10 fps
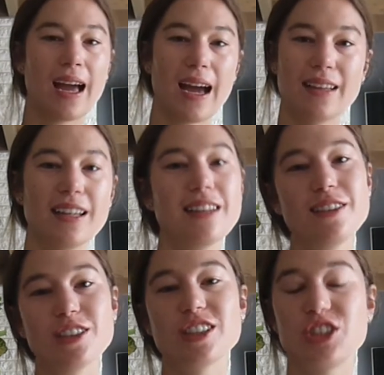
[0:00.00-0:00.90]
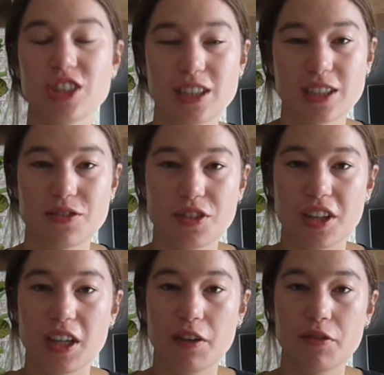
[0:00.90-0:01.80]
And then the logistics for
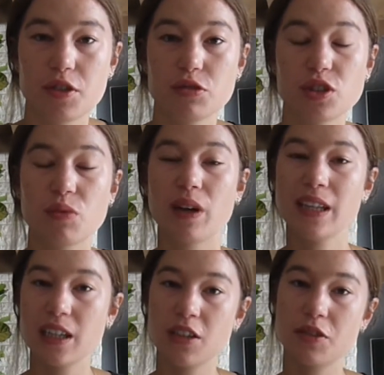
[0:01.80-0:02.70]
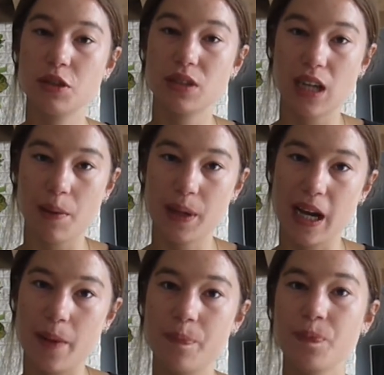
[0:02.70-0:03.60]
the interview. So when the interview is coming
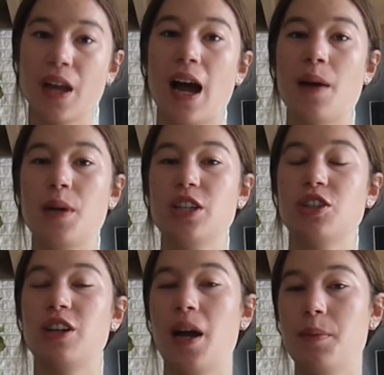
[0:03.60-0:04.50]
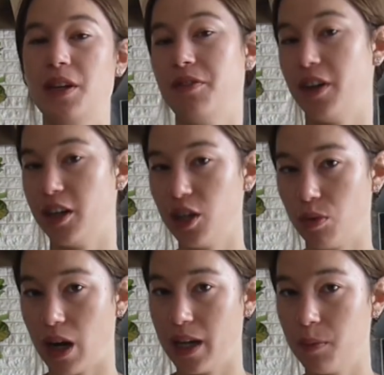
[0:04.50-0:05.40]
up, I make sure I'm in a very
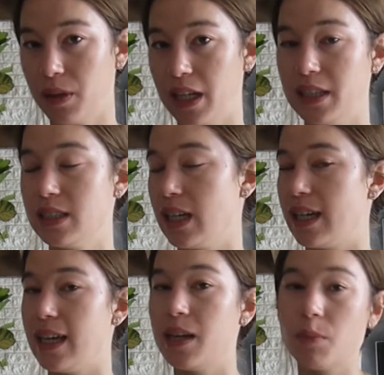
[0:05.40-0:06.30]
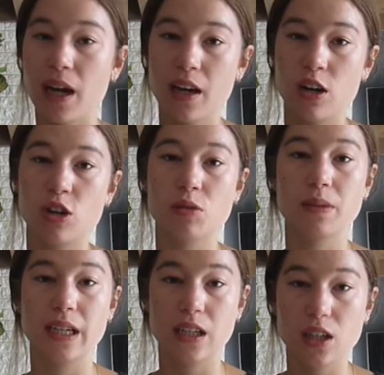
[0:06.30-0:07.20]
quiet place, like in my home,
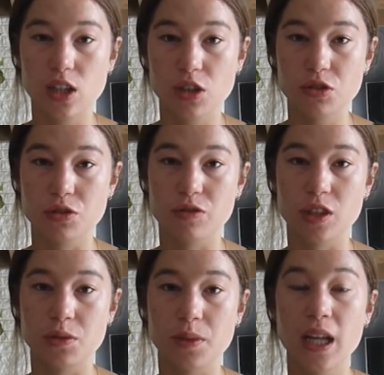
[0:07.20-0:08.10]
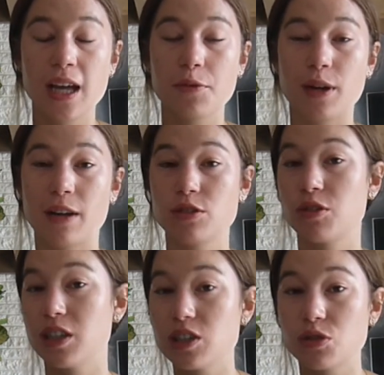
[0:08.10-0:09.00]
in a closed room. When I was
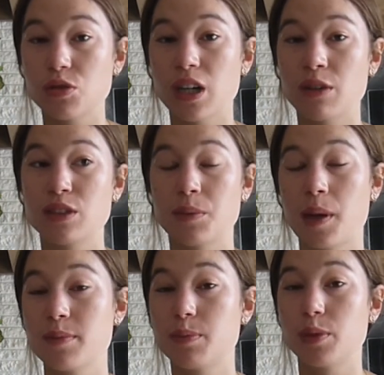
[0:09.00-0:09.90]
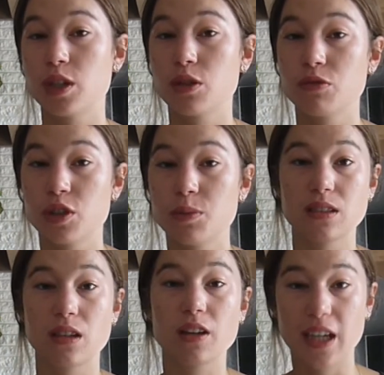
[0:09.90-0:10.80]
going to school, I would sometimes book a room
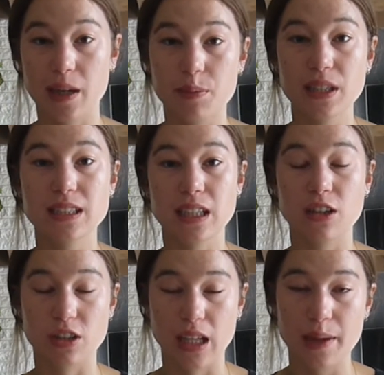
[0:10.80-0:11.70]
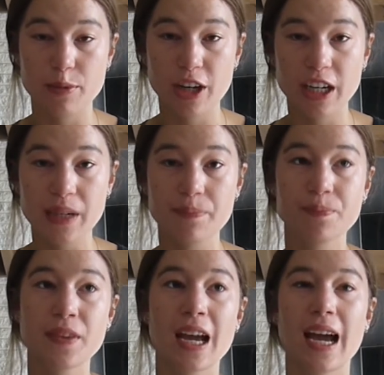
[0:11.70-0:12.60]
on campus in our library,
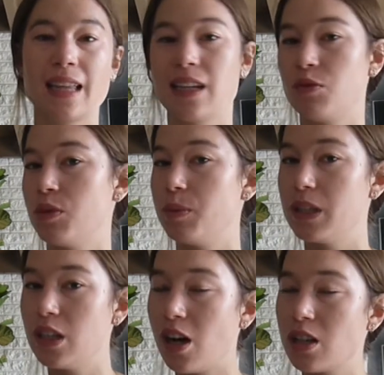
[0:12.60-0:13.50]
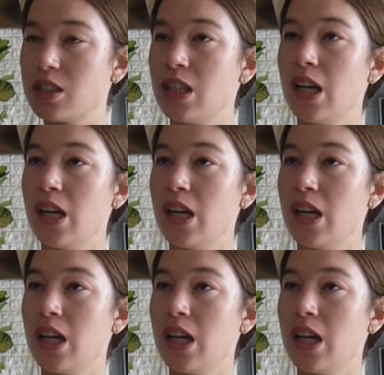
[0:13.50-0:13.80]
and then it would be locked.